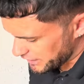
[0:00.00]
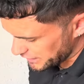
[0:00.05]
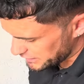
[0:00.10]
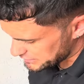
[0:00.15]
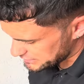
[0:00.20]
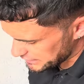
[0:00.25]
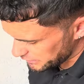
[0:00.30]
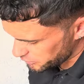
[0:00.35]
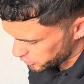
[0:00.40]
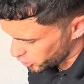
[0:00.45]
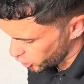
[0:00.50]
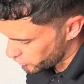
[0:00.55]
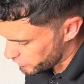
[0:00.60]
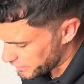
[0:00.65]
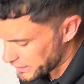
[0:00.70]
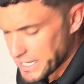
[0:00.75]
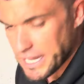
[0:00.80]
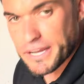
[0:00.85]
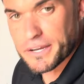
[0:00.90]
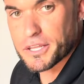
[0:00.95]
See how the
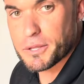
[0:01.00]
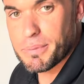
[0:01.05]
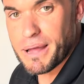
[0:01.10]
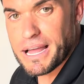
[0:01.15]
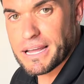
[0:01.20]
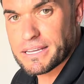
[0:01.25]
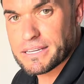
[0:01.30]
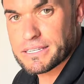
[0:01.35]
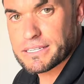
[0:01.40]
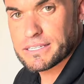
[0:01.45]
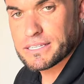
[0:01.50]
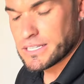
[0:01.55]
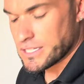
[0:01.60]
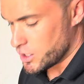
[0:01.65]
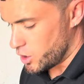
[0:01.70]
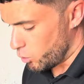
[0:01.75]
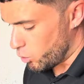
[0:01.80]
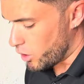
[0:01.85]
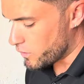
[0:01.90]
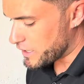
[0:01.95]
corrugator at the back,
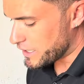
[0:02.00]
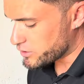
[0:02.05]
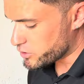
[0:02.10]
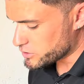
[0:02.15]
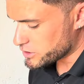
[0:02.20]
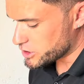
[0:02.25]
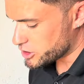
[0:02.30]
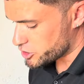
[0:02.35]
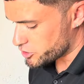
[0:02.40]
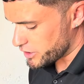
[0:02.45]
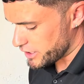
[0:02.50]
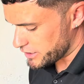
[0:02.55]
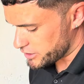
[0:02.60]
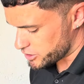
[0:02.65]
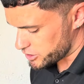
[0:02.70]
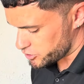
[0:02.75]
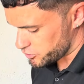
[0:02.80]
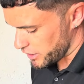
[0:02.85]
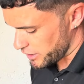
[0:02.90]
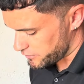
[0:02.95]
what that does is create
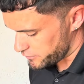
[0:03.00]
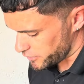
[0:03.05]
strength.